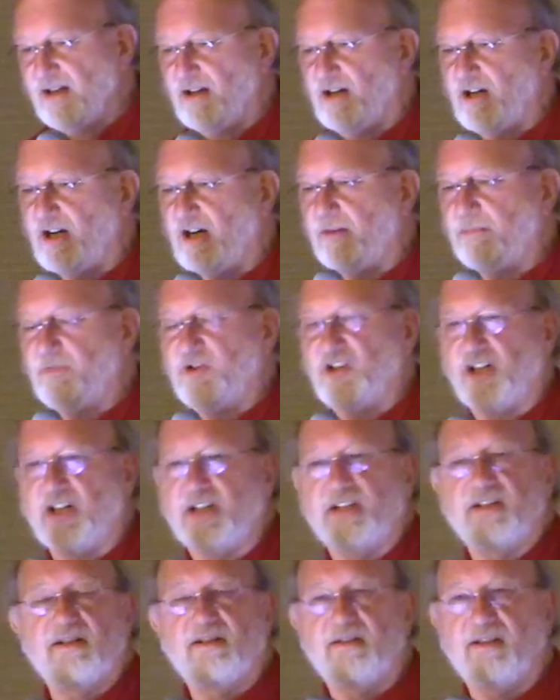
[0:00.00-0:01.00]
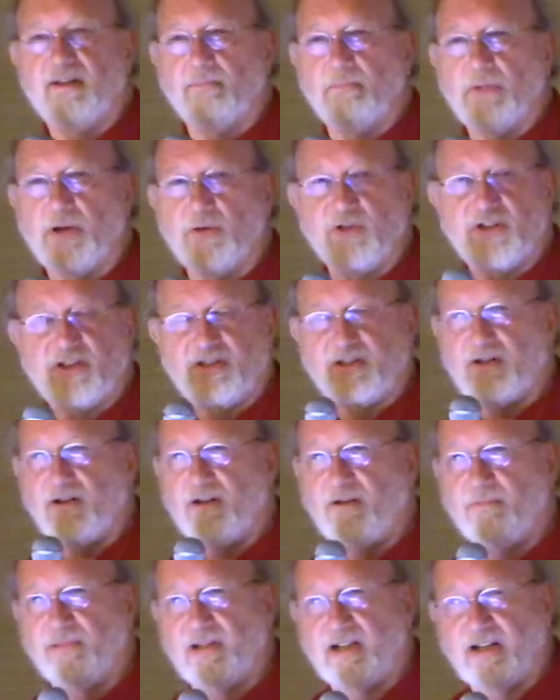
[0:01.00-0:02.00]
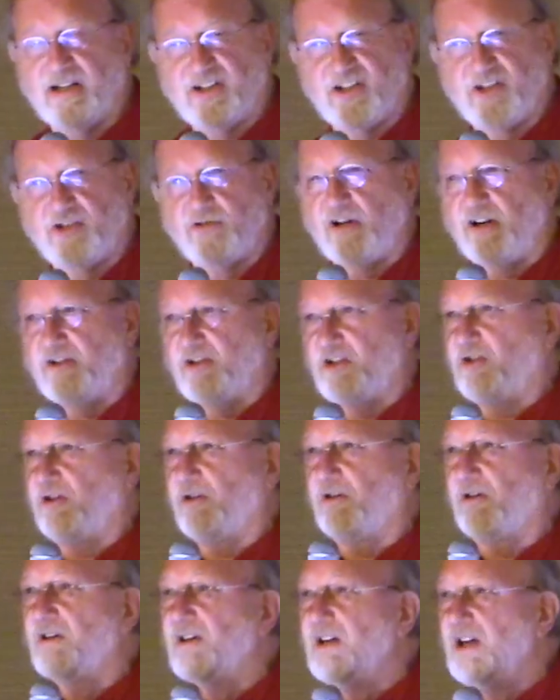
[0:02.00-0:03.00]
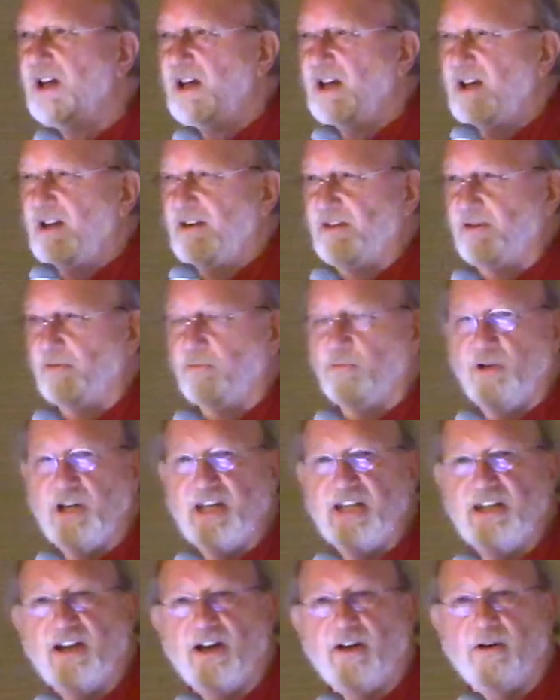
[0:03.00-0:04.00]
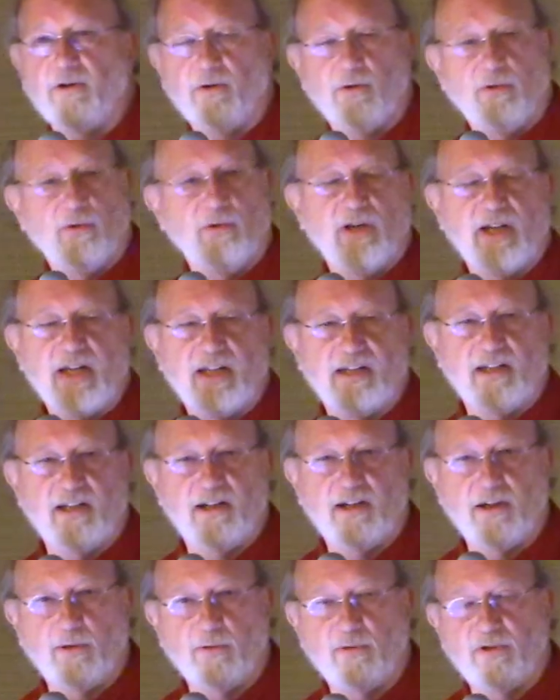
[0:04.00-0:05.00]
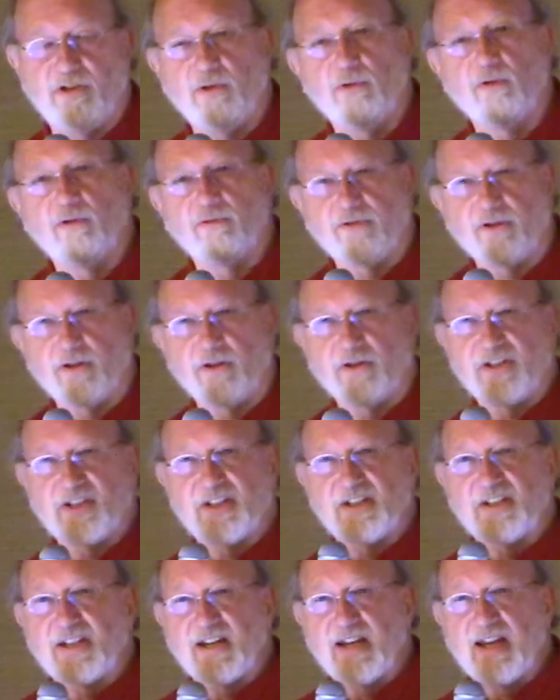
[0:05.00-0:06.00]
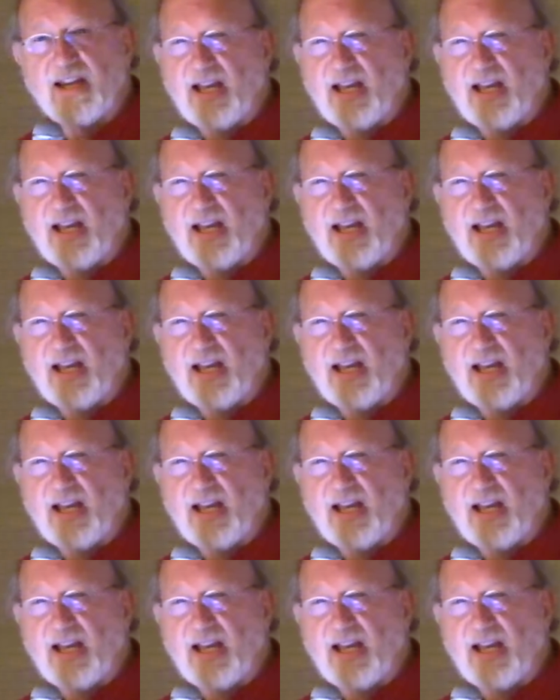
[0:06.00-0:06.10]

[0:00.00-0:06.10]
object, the most complex structure that we know in the known universe.